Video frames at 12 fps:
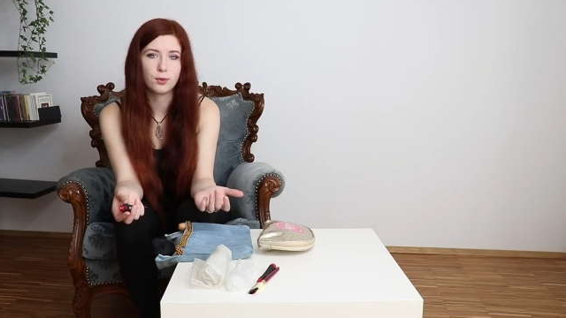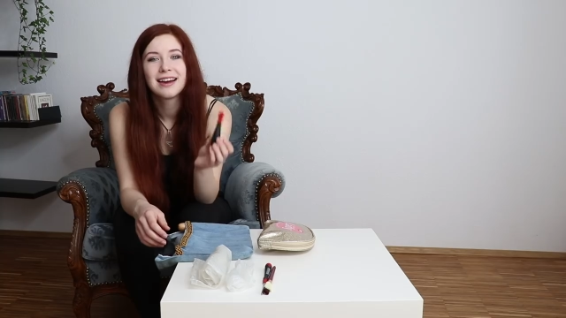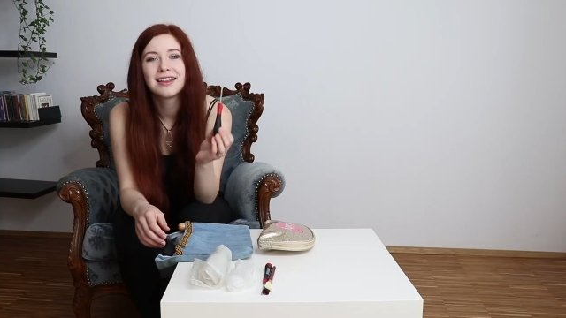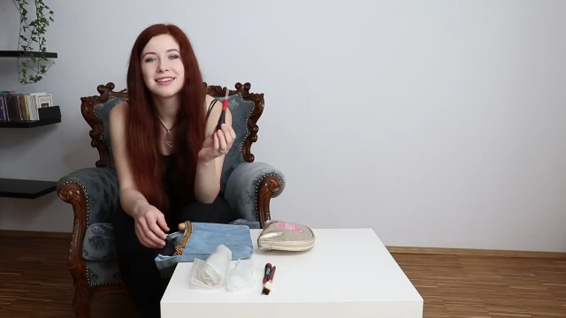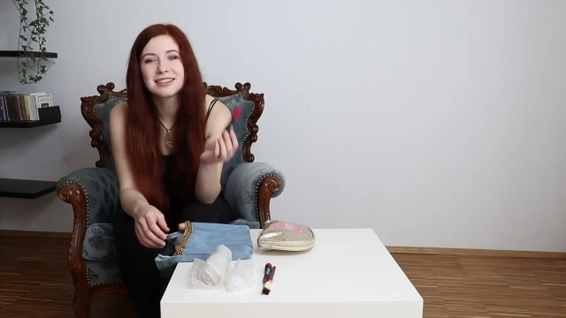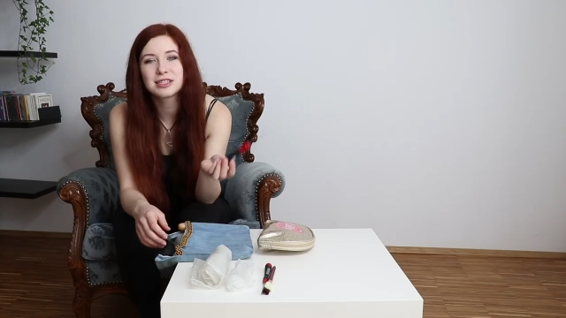
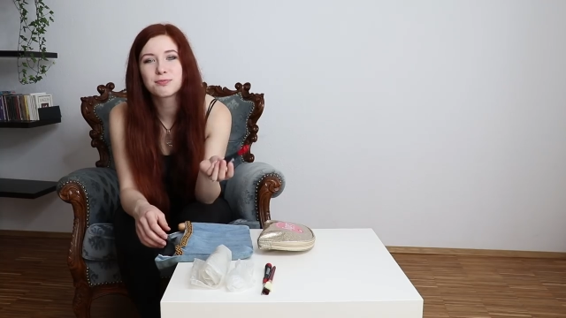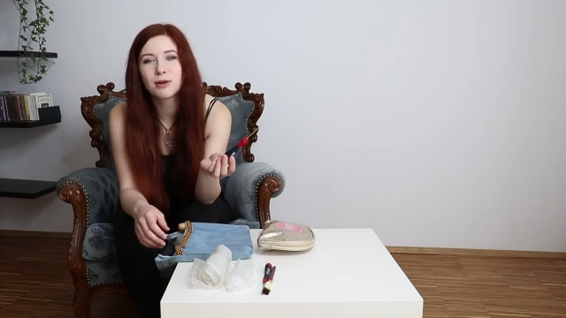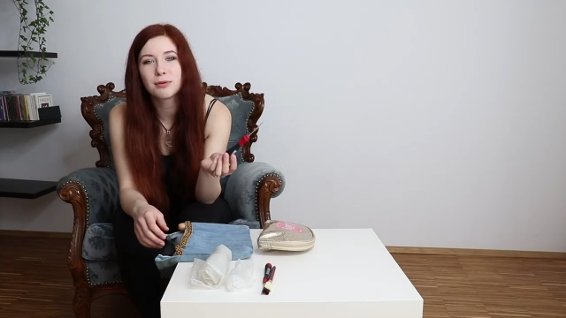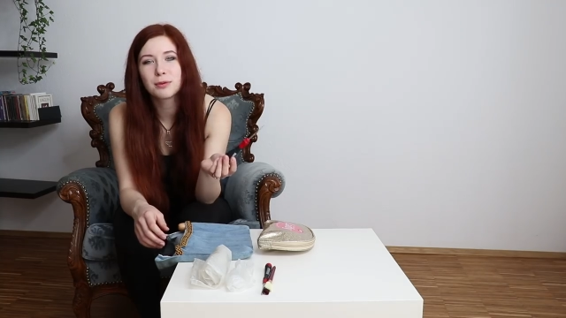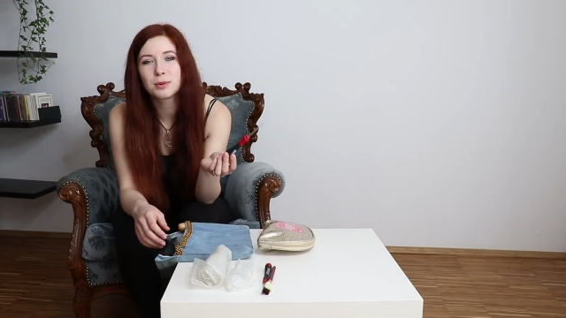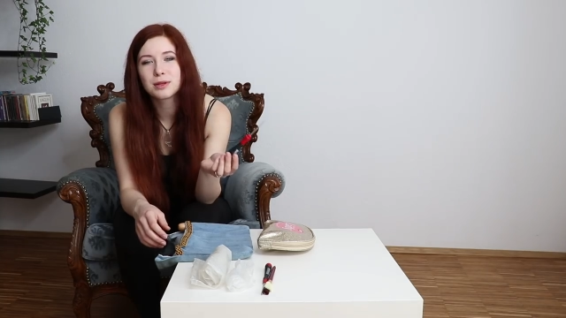And this is
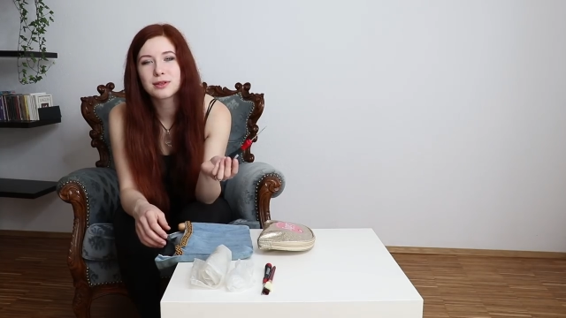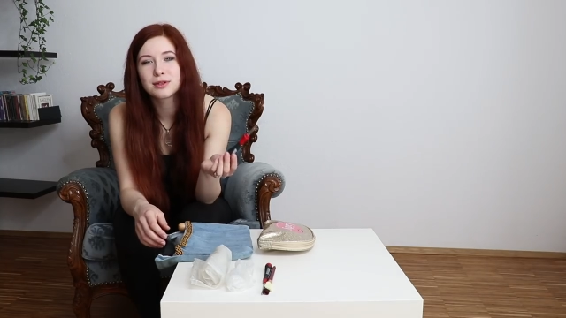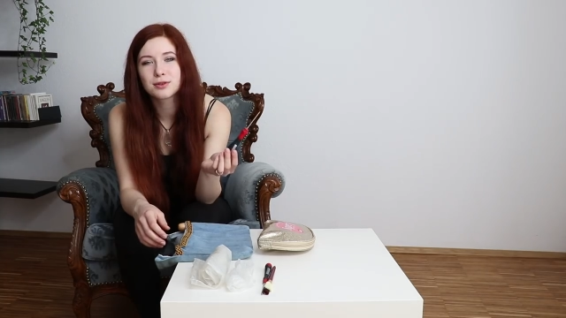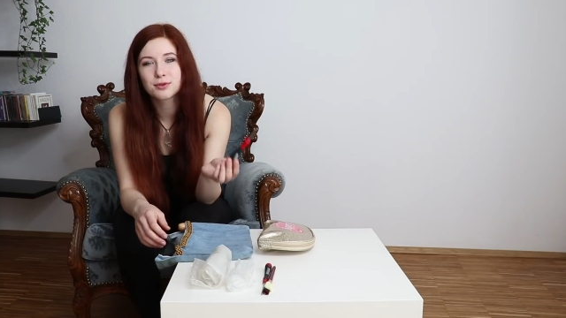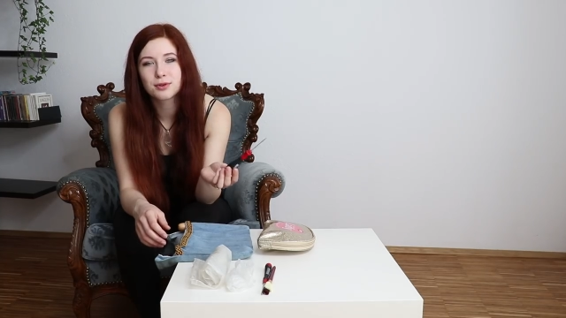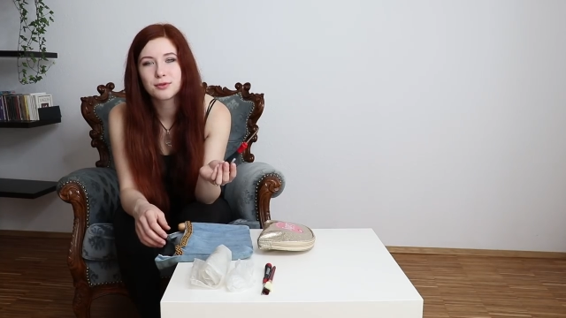probably the
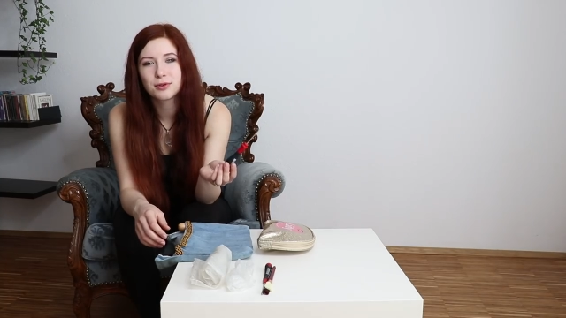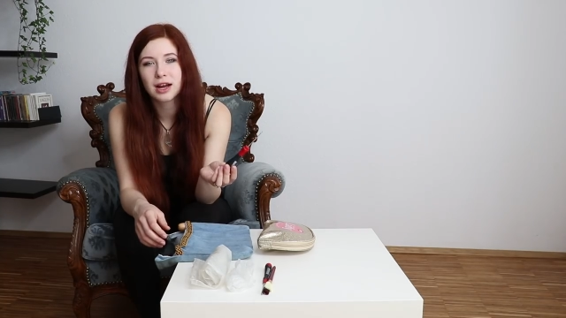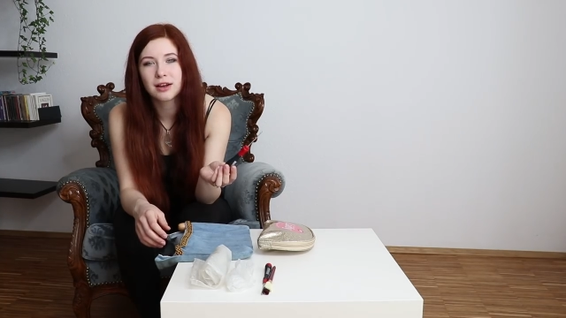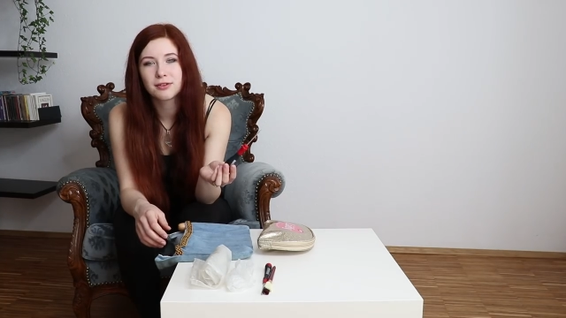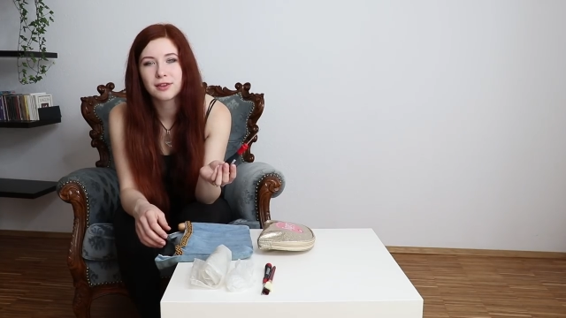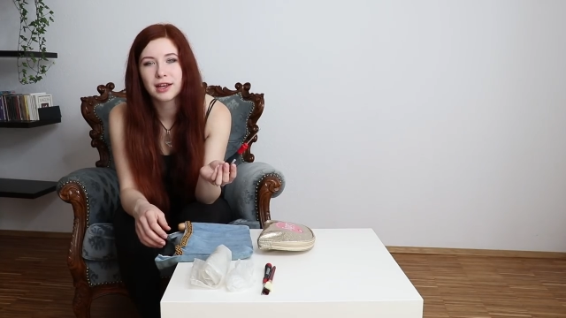
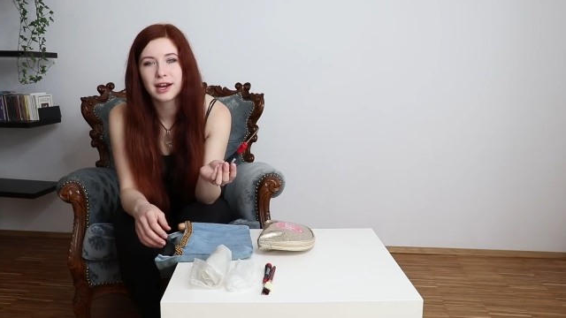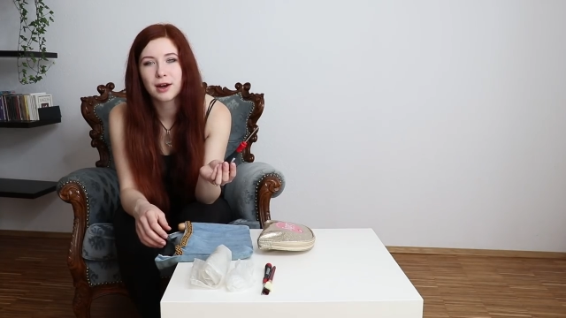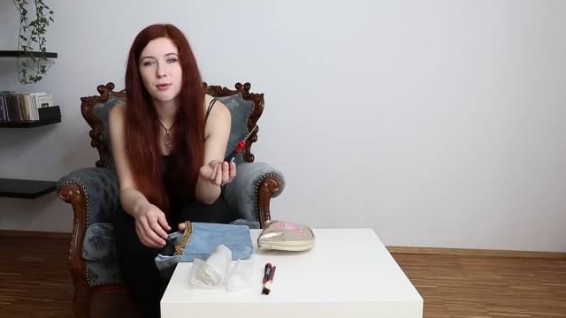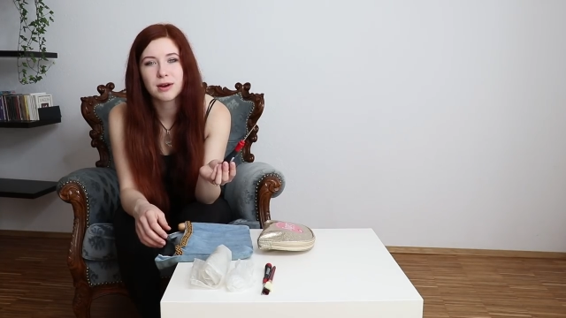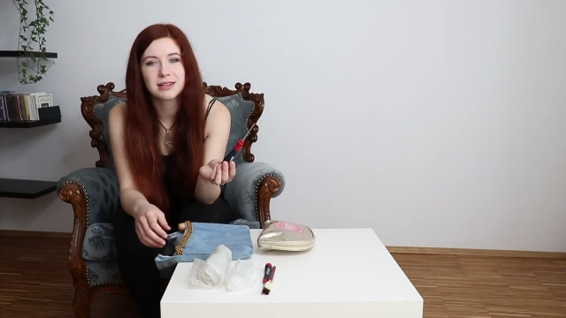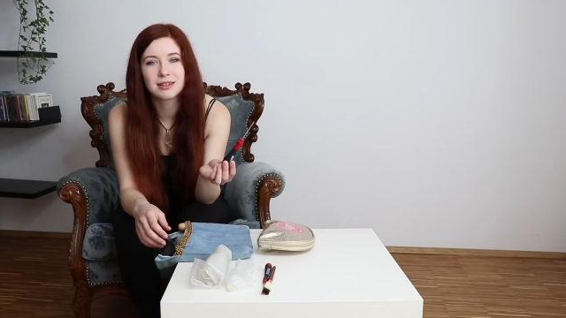screwdriver that I
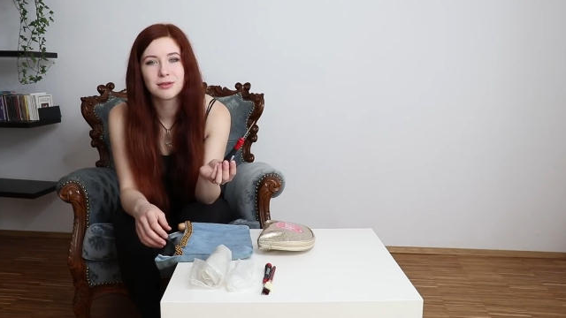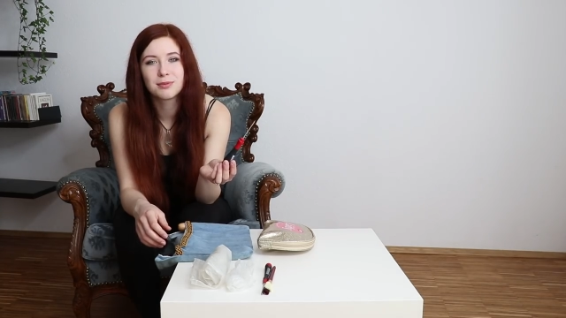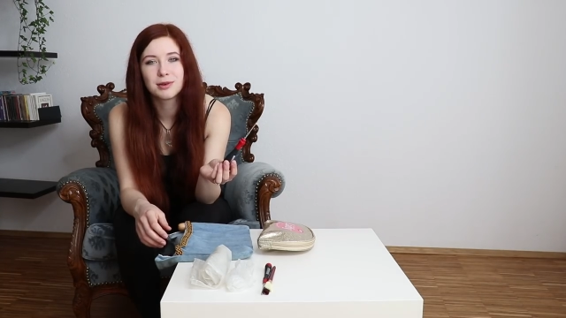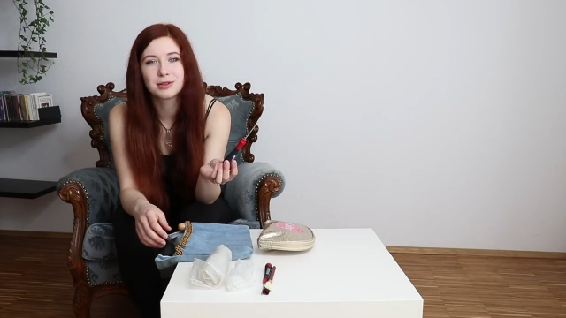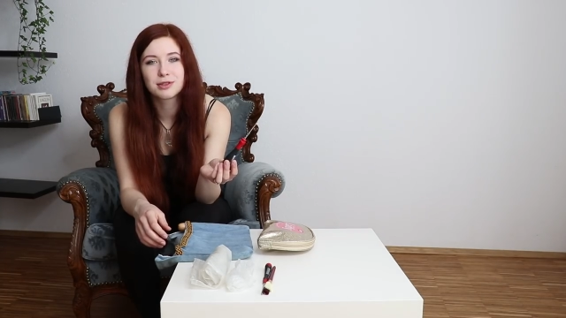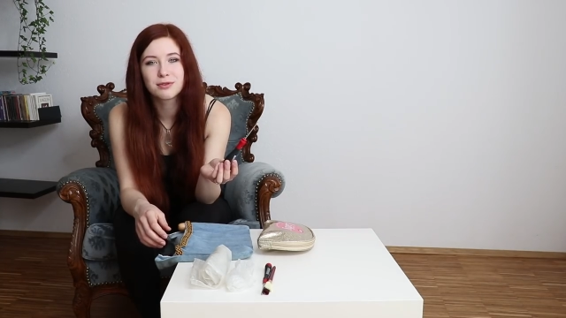wasted
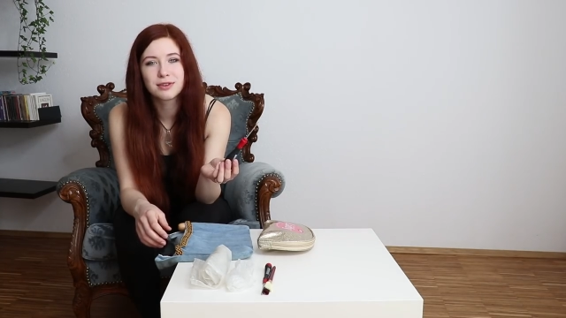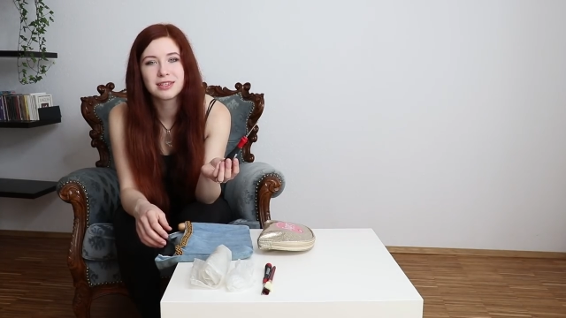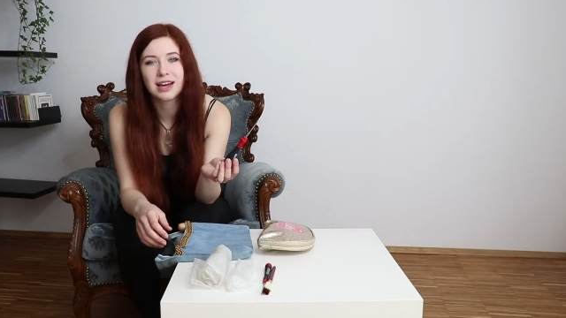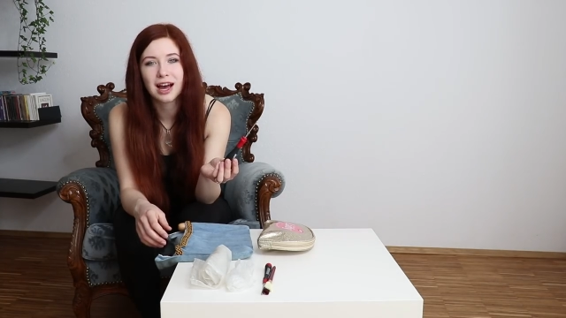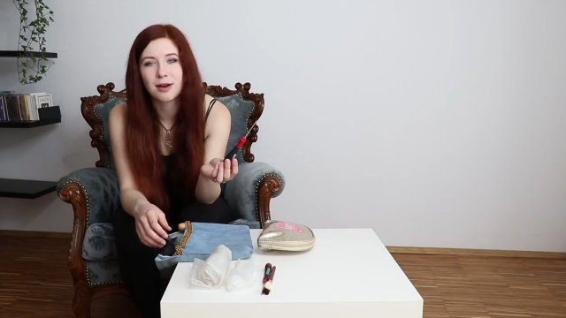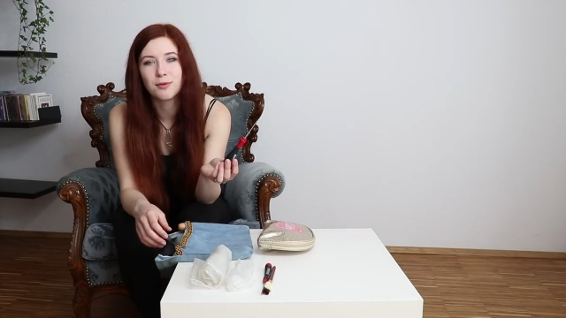most of the
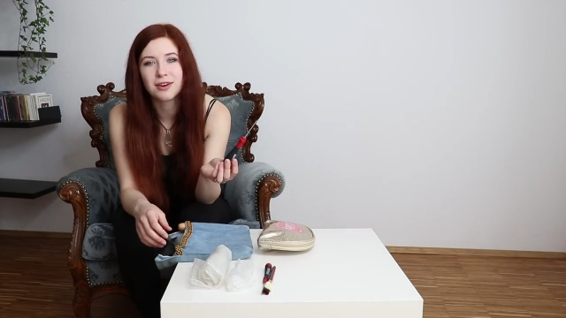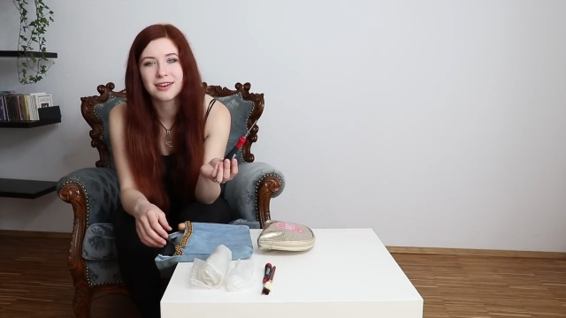time